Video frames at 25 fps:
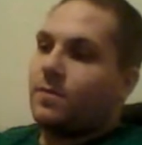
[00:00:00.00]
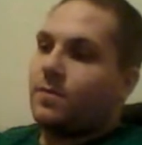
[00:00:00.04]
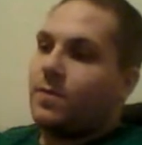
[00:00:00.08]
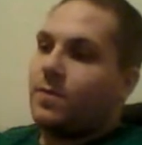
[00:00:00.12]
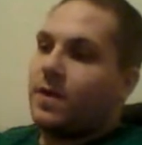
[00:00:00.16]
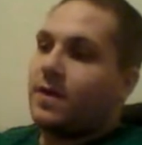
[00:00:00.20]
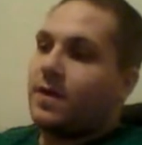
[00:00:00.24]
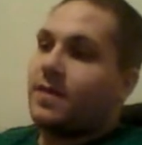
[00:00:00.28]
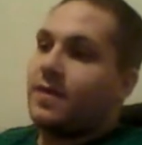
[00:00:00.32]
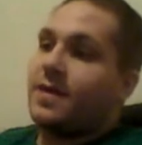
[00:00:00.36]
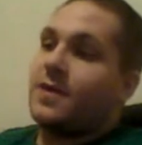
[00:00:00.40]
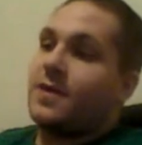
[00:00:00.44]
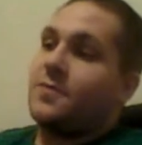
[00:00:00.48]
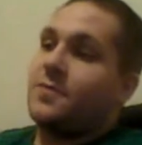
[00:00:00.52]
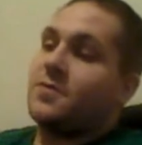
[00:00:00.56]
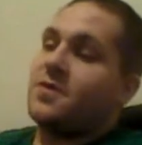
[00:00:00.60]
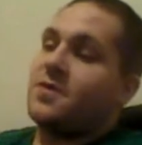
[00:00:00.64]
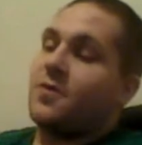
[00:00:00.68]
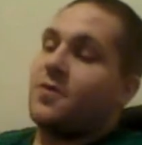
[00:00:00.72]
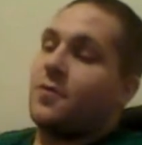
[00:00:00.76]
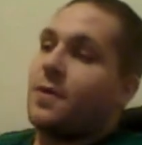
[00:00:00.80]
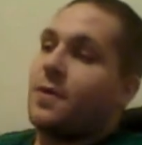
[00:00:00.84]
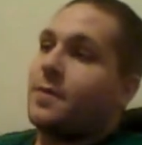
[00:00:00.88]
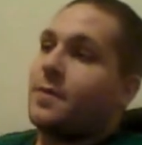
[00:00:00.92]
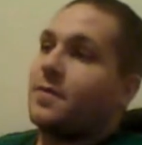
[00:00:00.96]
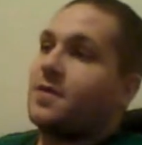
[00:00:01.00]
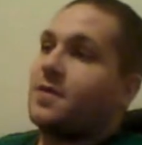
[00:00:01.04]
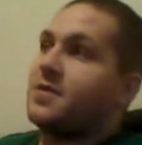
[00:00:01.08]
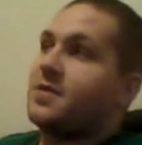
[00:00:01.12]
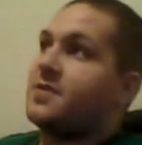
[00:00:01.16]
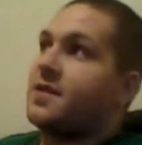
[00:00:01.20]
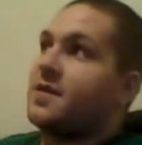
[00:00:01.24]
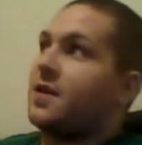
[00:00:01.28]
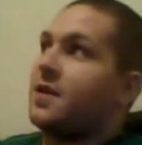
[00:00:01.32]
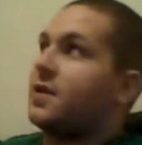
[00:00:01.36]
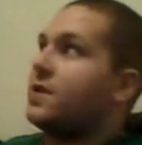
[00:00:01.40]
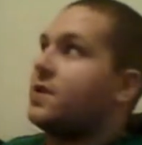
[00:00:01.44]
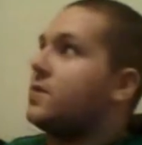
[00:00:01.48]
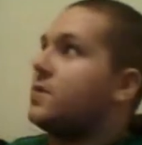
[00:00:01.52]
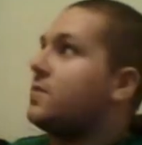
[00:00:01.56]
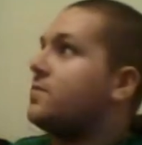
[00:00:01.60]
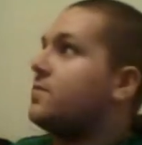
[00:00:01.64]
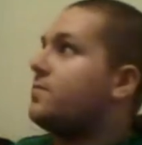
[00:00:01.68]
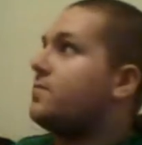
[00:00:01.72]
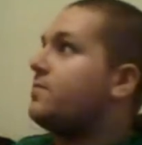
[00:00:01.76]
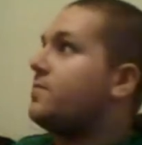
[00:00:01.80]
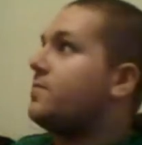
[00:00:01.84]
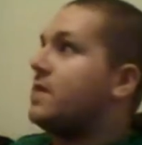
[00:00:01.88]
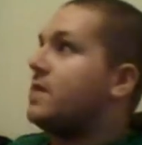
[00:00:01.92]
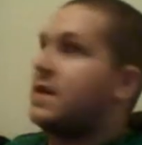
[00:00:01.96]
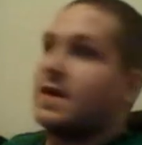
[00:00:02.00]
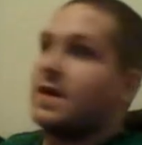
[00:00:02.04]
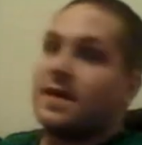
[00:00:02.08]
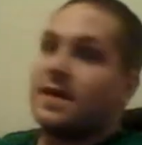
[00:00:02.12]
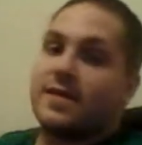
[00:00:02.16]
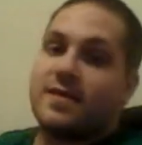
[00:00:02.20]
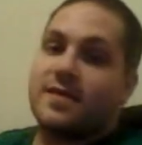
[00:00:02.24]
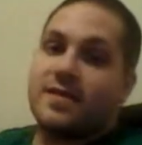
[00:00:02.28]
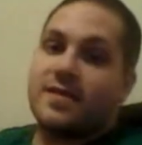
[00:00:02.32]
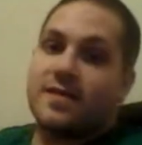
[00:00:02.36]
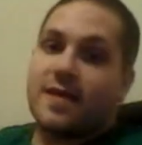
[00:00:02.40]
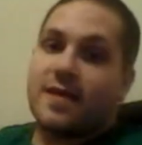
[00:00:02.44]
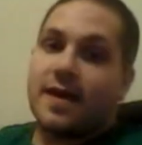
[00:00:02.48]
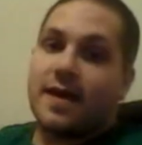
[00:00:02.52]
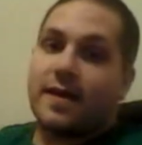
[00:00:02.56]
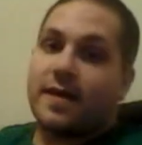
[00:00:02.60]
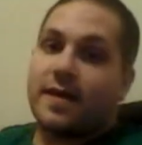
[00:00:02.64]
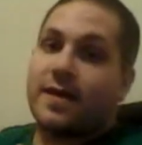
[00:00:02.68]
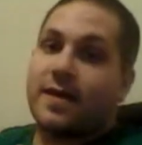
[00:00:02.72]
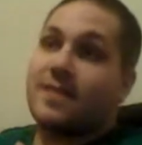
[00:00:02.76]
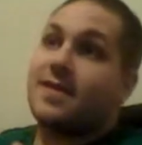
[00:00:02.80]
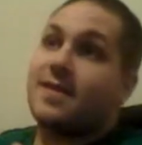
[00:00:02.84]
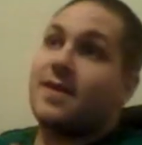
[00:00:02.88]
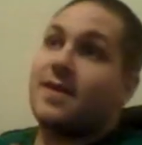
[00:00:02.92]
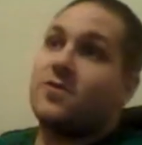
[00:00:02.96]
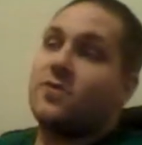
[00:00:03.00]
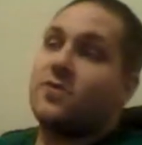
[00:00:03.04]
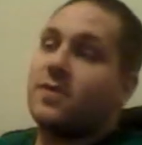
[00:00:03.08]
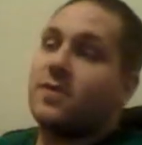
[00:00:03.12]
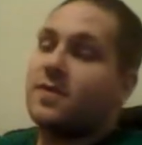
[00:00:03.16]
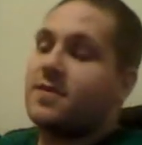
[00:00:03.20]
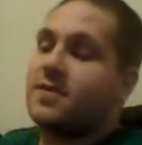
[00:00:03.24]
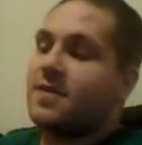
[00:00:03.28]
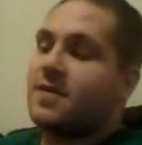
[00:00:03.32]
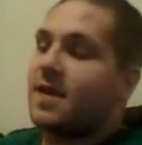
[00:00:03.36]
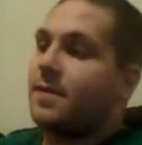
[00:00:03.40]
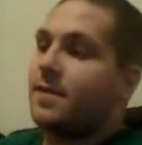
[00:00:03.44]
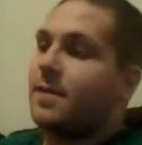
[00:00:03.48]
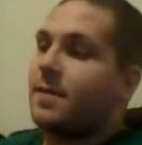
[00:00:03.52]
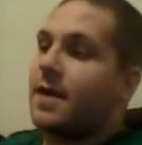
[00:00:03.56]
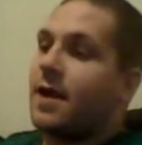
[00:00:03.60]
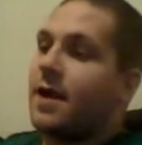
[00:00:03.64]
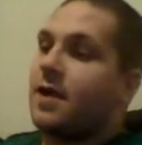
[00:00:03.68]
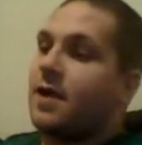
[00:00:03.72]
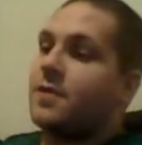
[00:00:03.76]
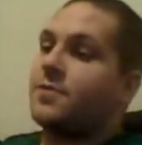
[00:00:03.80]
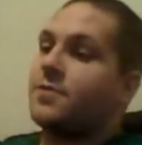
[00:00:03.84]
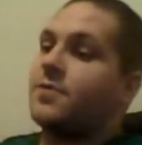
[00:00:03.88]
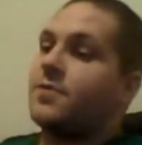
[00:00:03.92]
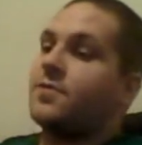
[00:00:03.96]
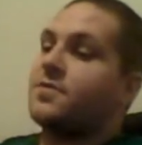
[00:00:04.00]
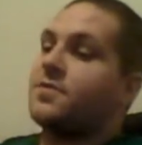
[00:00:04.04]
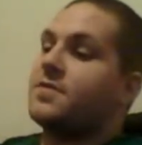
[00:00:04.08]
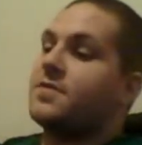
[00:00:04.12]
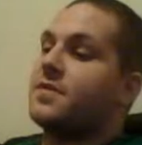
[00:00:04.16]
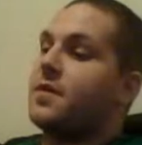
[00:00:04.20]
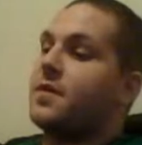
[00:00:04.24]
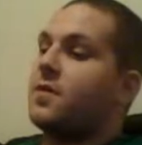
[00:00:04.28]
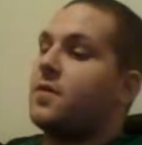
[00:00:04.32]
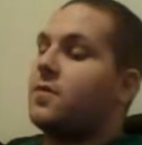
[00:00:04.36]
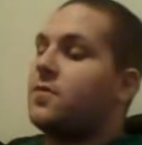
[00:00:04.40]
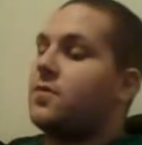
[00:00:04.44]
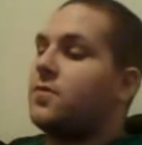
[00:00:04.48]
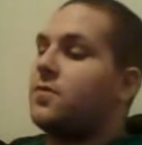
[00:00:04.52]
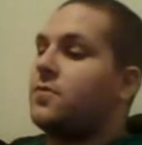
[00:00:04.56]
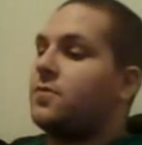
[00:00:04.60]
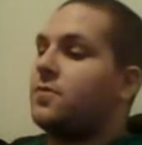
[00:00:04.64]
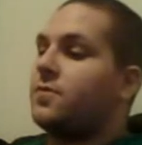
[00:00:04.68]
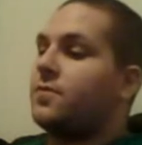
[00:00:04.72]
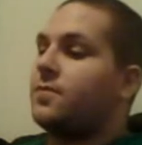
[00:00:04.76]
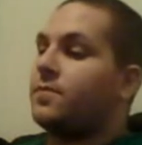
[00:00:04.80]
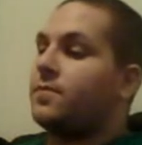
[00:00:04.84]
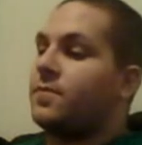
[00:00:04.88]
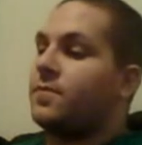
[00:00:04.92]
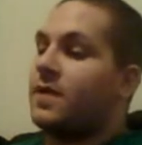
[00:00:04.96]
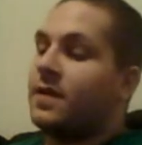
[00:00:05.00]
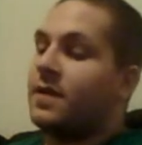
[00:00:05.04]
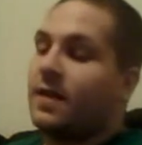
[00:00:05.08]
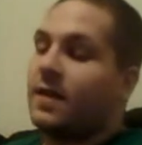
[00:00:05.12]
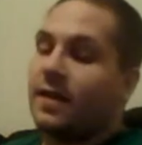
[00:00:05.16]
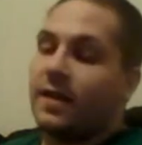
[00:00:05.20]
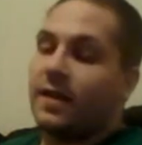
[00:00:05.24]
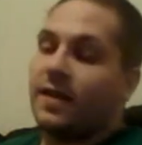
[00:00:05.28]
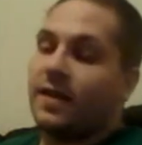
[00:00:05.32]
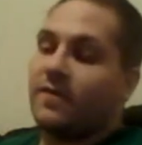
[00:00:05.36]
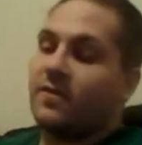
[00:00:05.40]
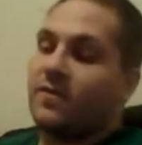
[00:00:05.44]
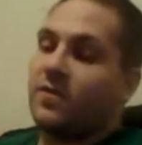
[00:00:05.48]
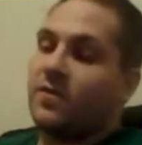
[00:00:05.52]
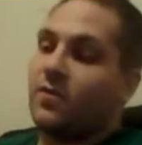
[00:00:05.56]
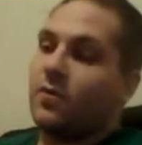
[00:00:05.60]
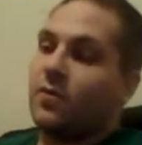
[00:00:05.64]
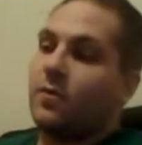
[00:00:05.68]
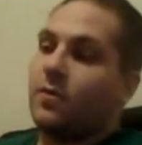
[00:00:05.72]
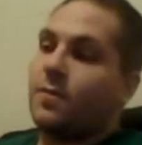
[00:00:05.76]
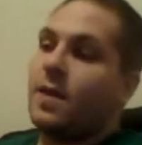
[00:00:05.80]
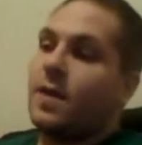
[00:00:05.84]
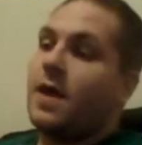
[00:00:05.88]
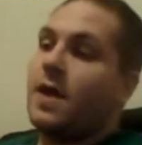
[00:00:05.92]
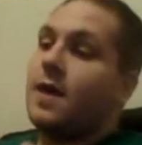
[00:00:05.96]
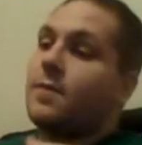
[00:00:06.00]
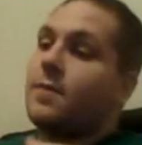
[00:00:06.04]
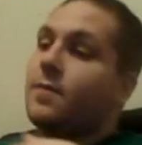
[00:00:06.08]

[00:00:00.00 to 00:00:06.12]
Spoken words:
being that he was on Remington Steele, it would be essentially the same character, so they didn't give it to him.